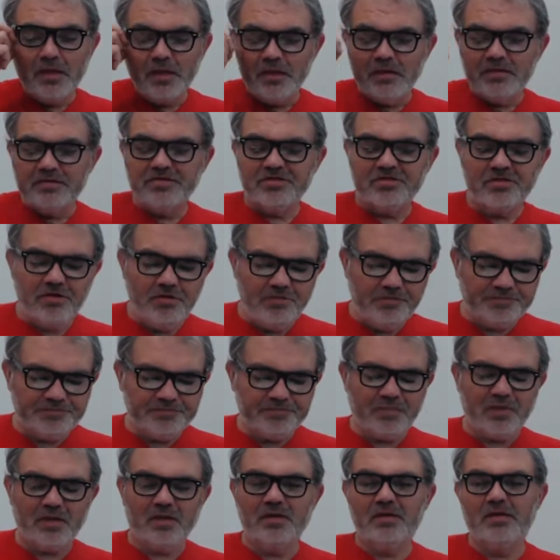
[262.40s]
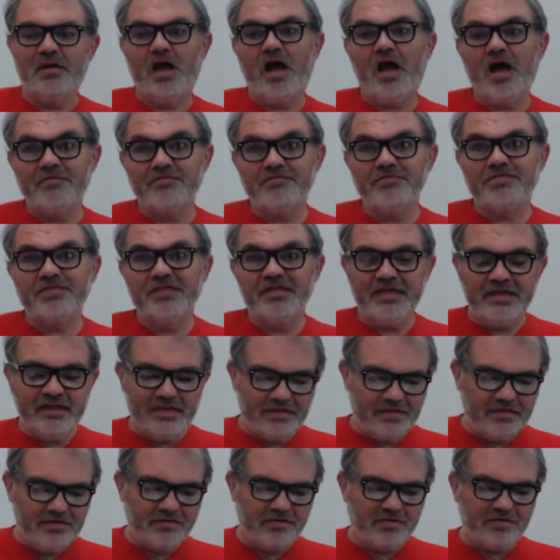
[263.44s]
So obviously
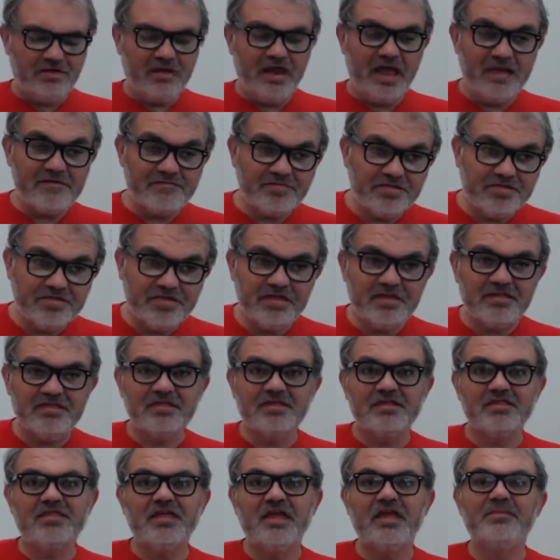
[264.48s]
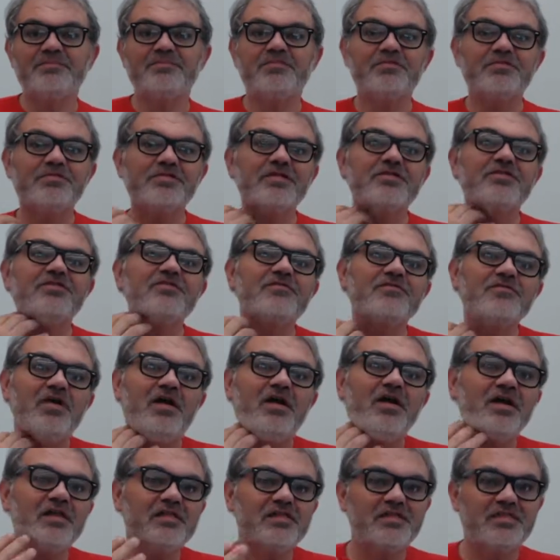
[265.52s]
you're going to have 6 examples that you've
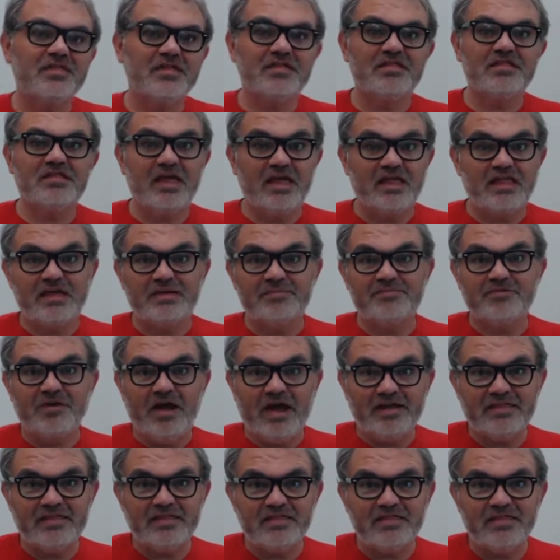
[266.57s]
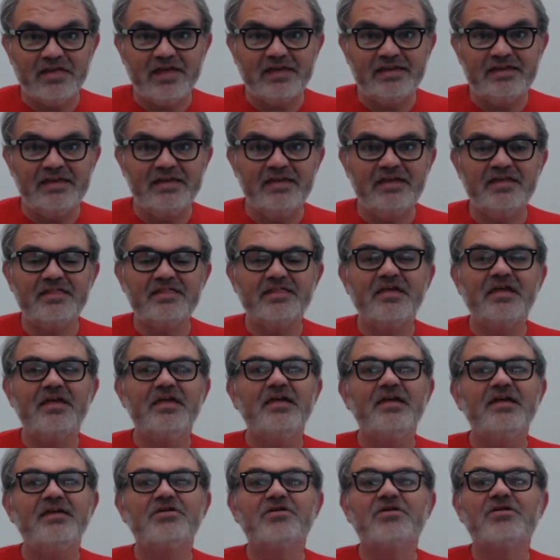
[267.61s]
done, 6 kind of like practice ideas.
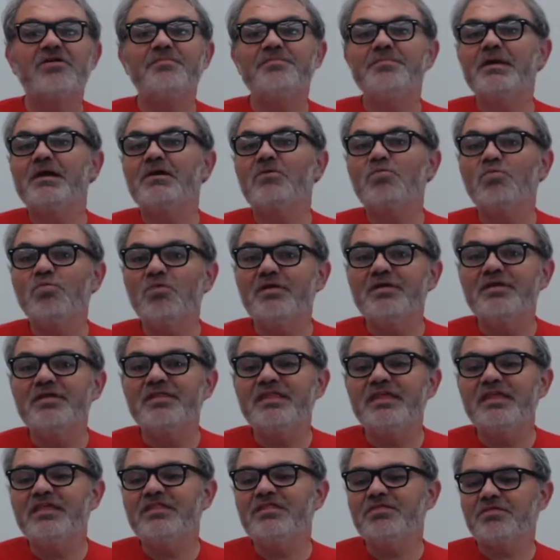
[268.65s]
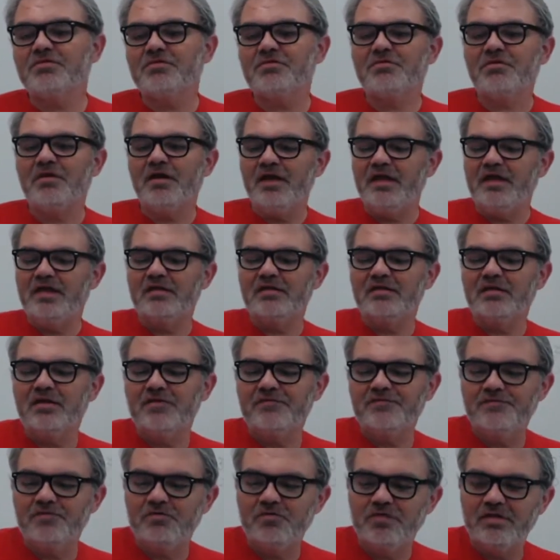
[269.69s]
You're going to pick one of these to create a
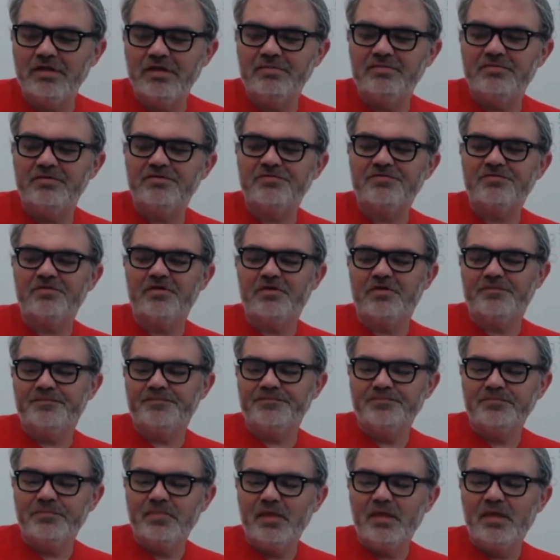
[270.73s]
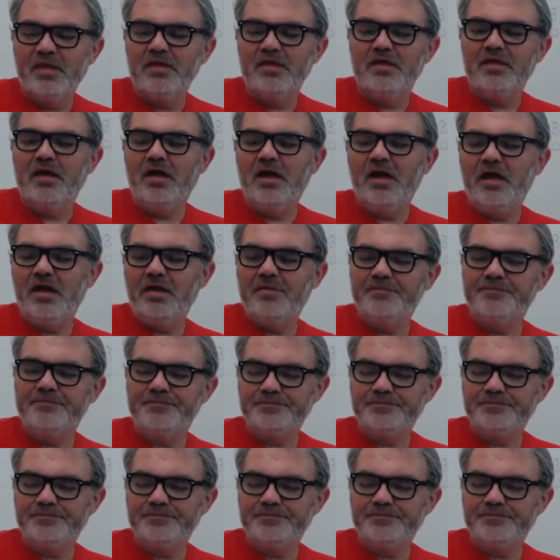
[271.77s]
full image from.